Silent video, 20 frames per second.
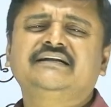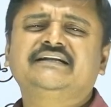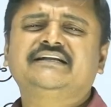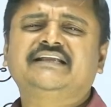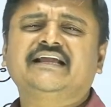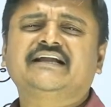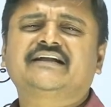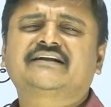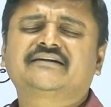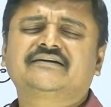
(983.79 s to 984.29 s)

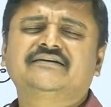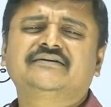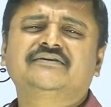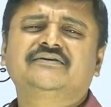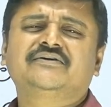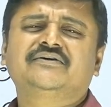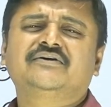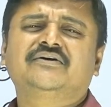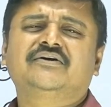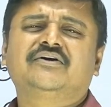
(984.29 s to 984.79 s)
tick
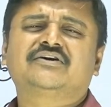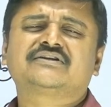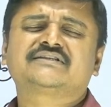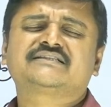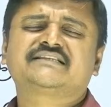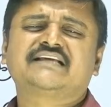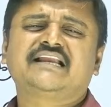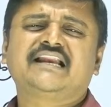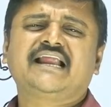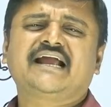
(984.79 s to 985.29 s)
or
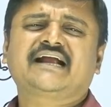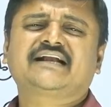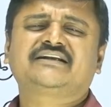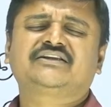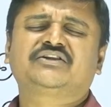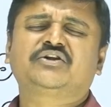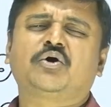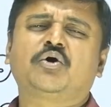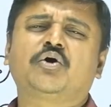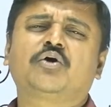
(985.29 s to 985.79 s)
select
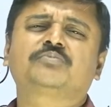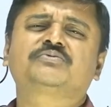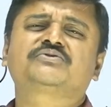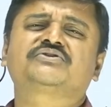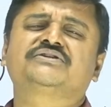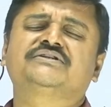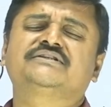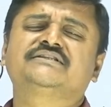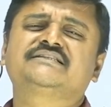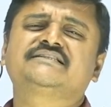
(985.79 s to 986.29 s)
the
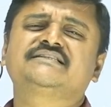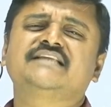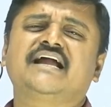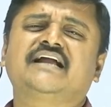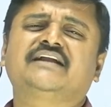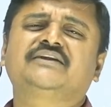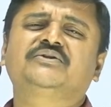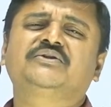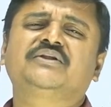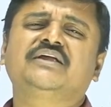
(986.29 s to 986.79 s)
options
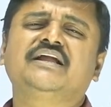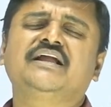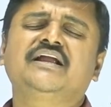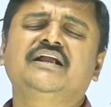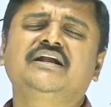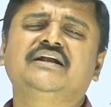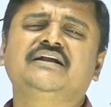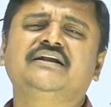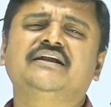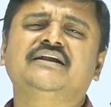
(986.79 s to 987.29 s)
that they
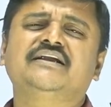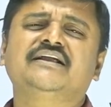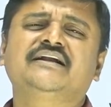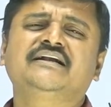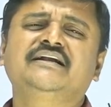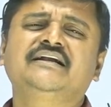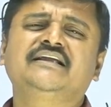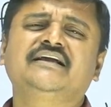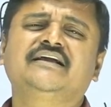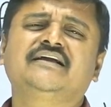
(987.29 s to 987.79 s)

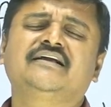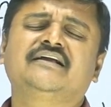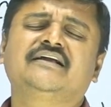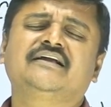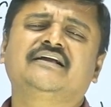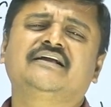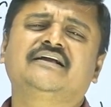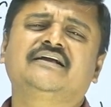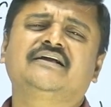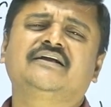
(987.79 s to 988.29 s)
didn't
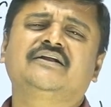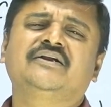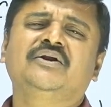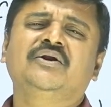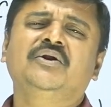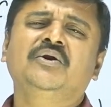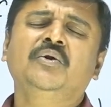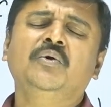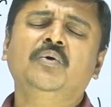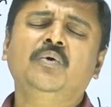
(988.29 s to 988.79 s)

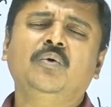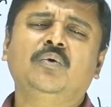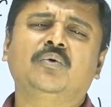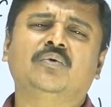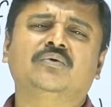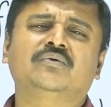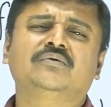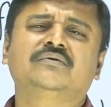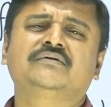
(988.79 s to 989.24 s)
know,